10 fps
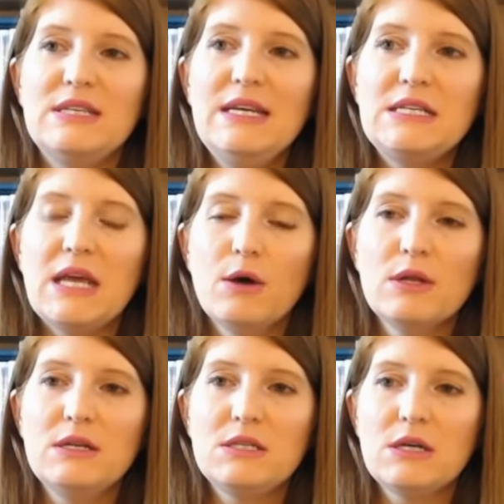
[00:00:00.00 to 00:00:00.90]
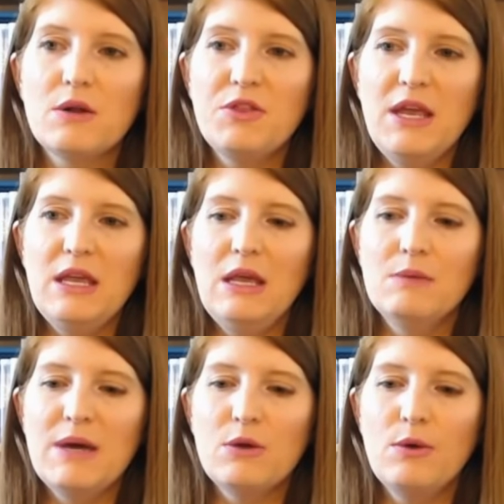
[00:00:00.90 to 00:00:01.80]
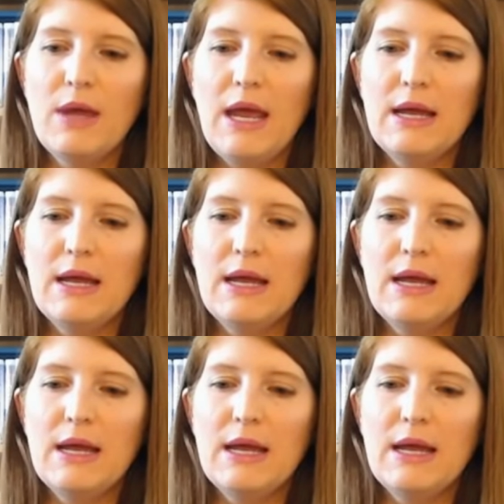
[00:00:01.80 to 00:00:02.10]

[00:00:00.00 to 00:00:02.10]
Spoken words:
detail and start thinking about, okay,